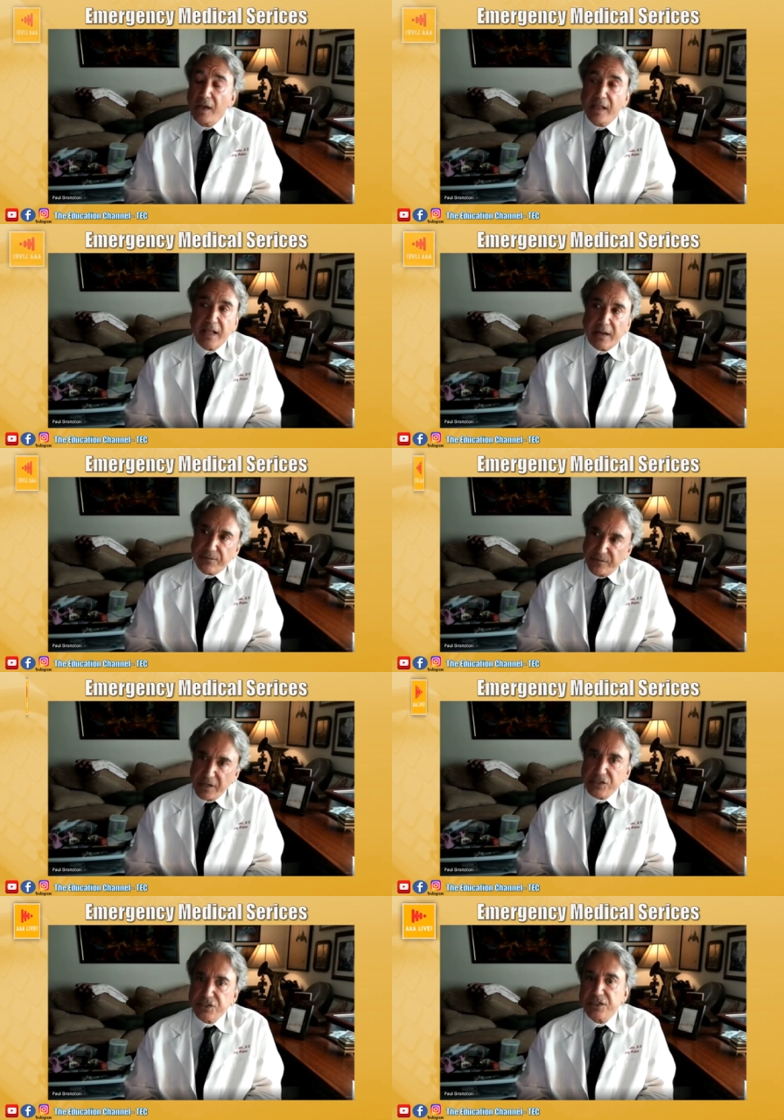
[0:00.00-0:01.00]
have
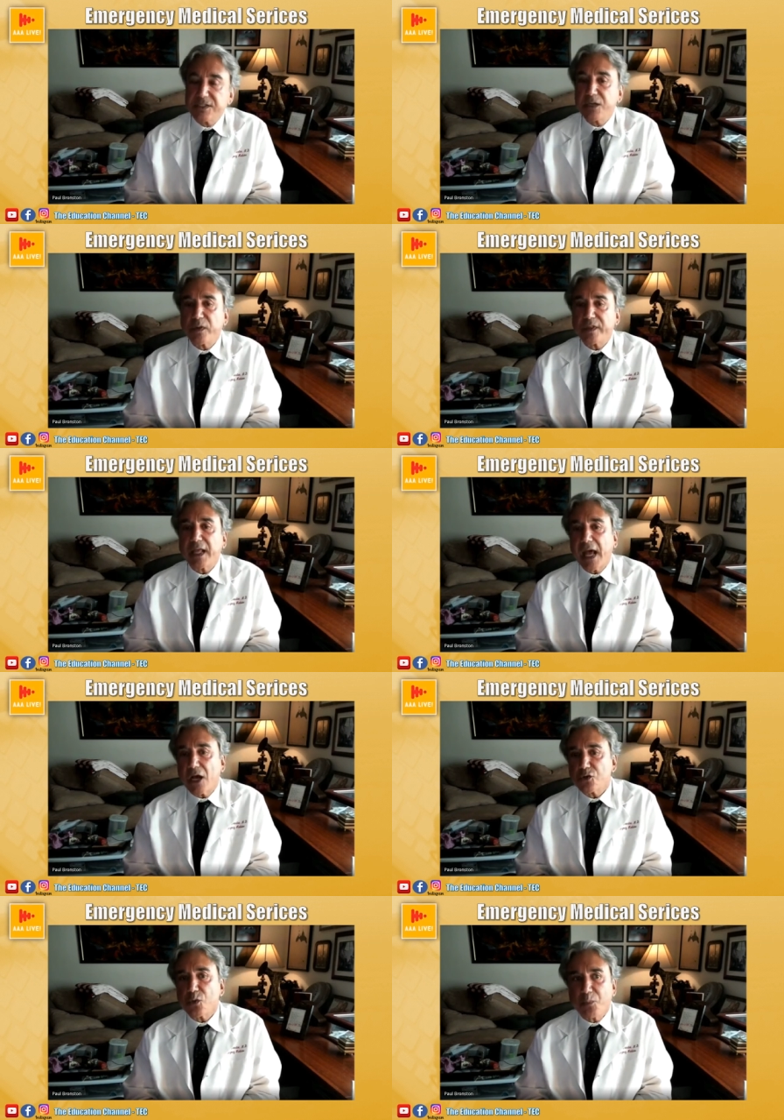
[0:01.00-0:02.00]
finished to see what the
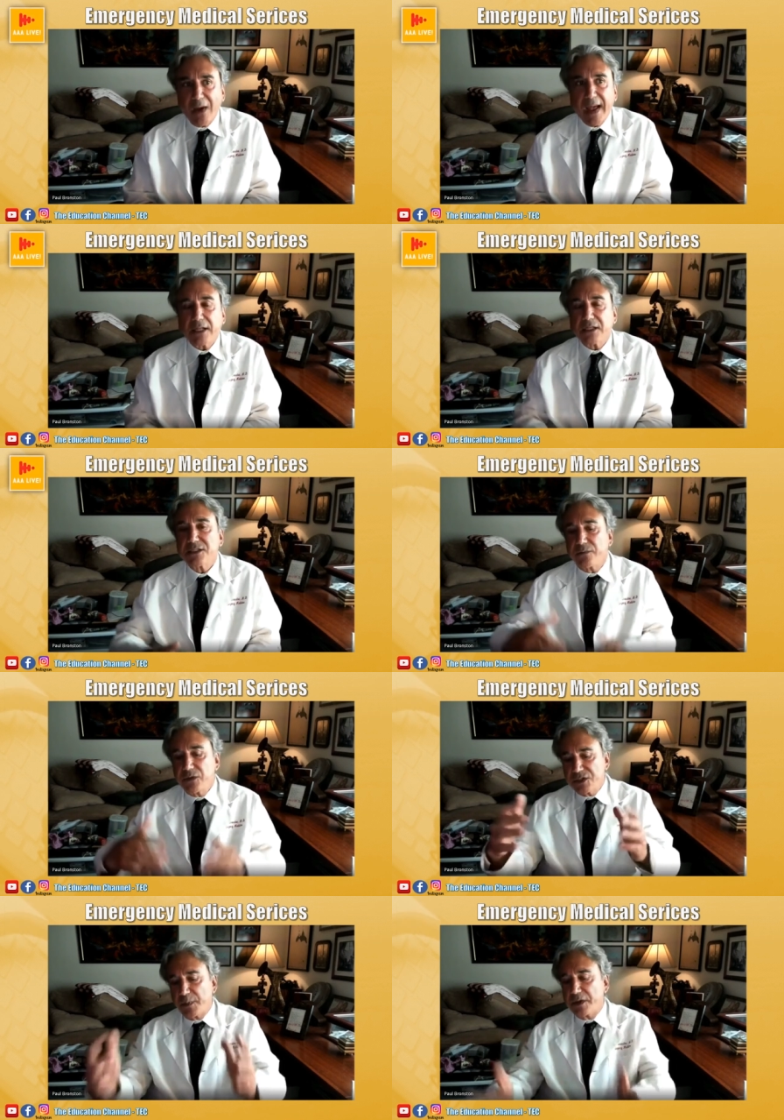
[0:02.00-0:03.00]
actual practice of your
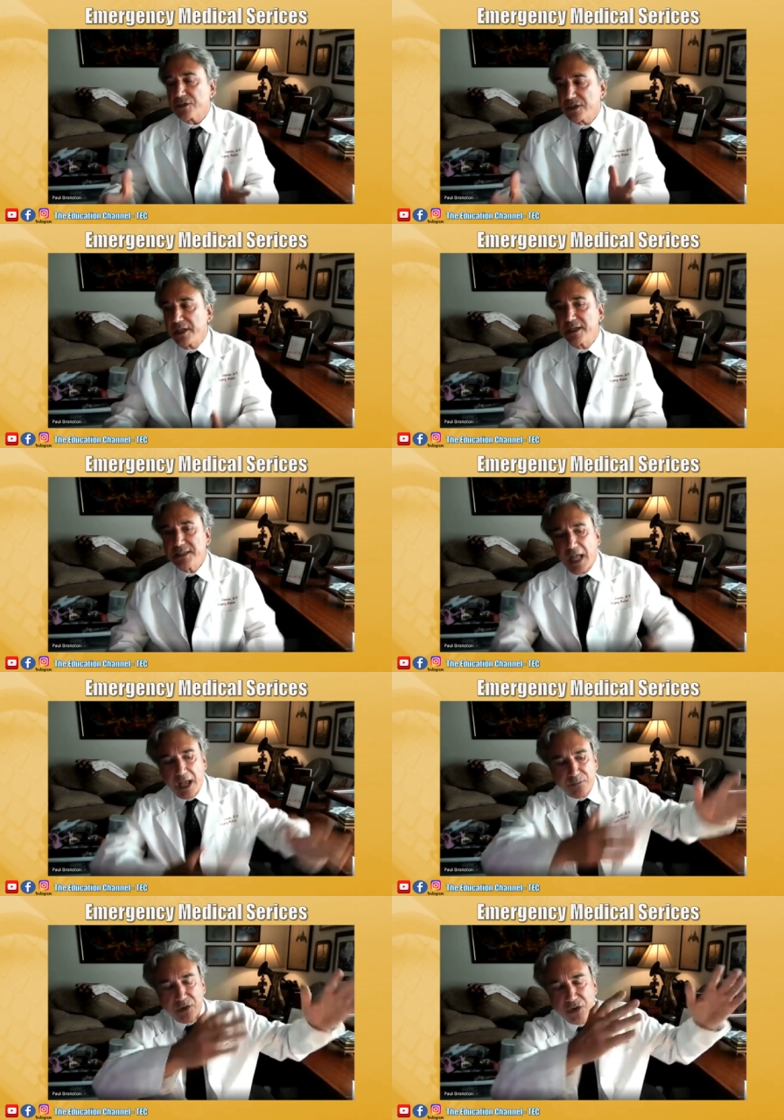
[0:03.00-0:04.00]
specialty is
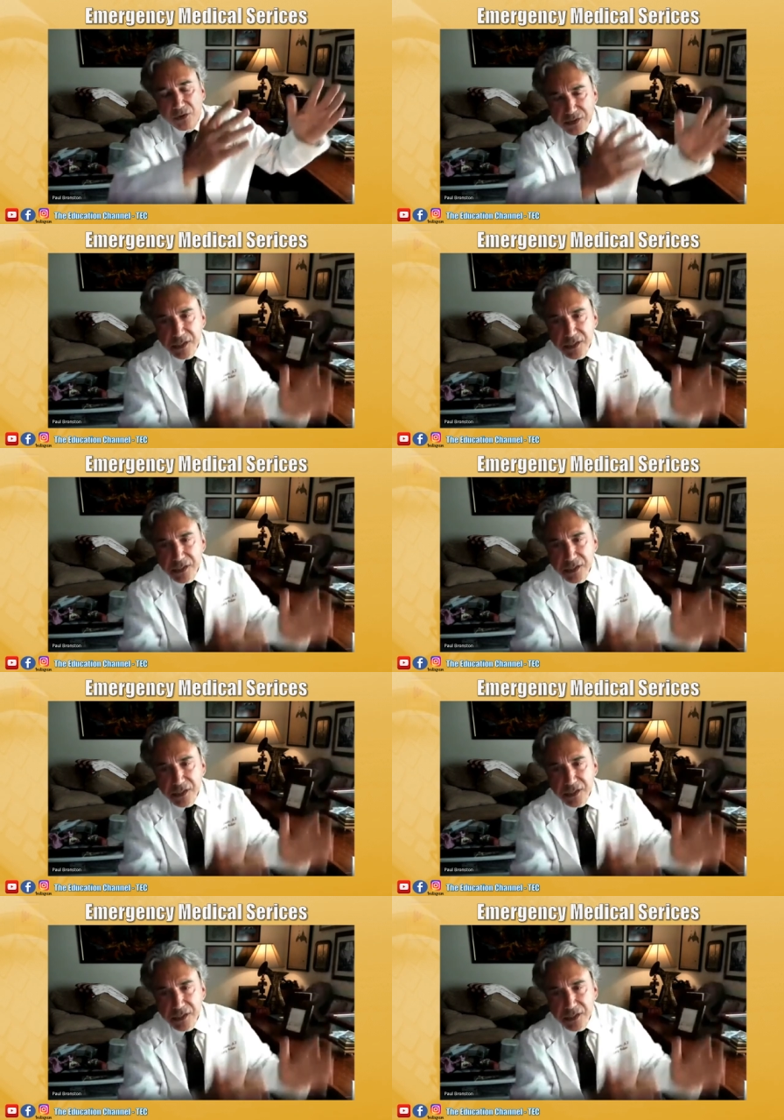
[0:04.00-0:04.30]
after you're